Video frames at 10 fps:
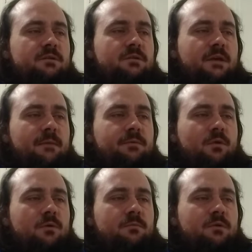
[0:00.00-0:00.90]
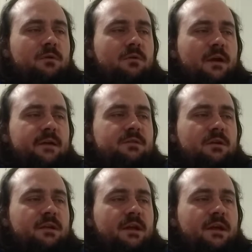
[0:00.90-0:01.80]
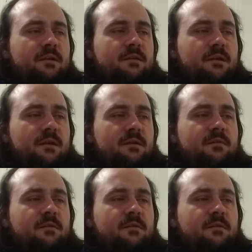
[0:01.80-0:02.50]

Capricorn moon arrives on the 18th,